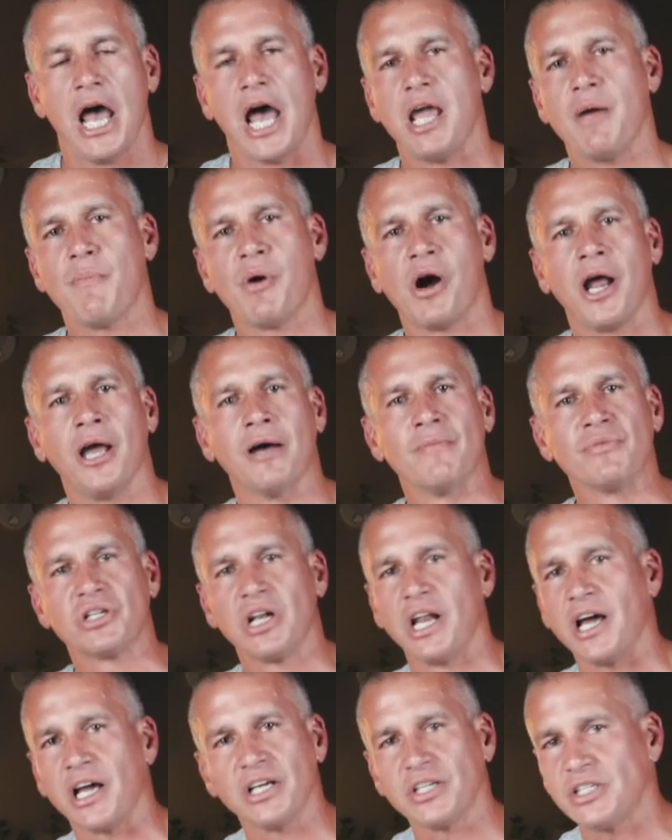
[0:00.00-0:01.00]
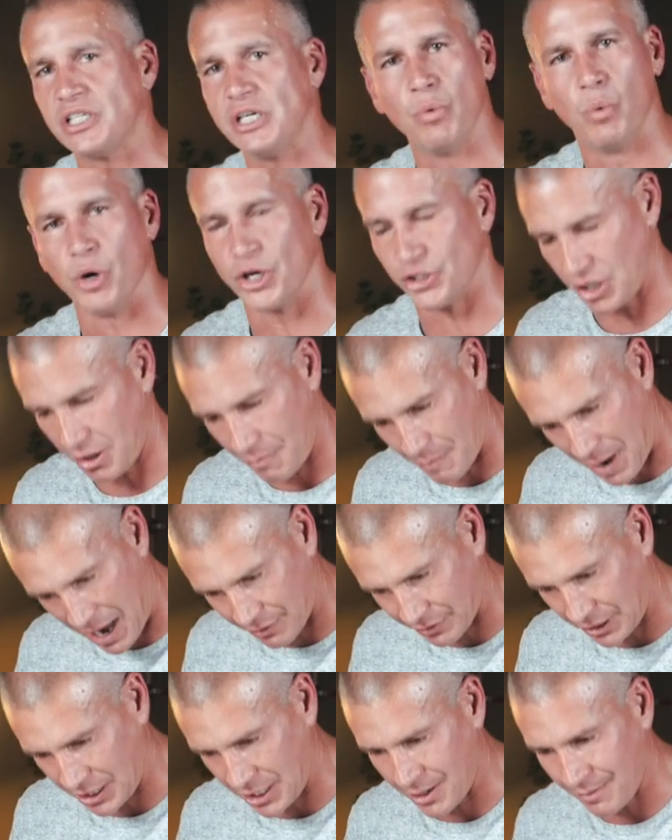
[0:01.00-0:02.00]
Abraham's legacy wasn't
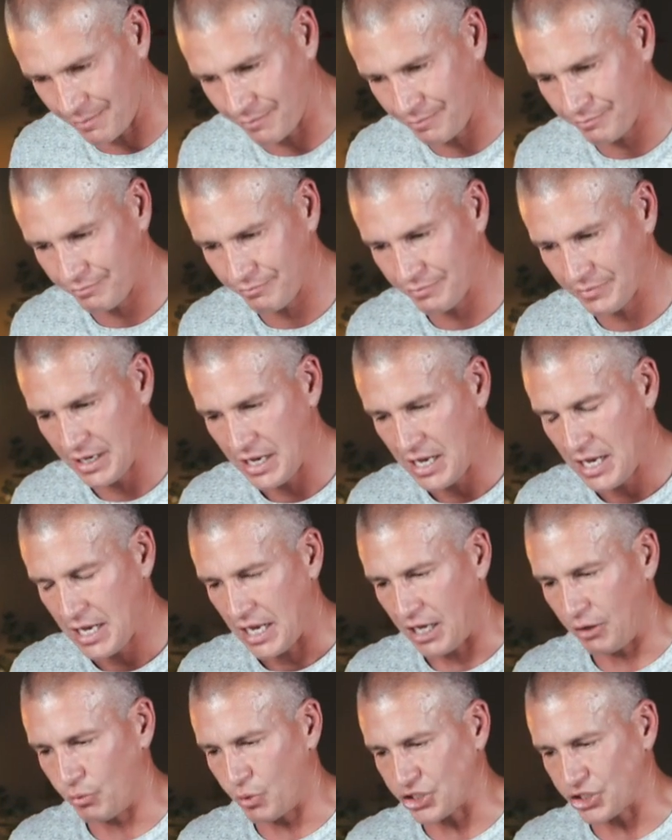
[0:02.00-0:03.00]
about him, it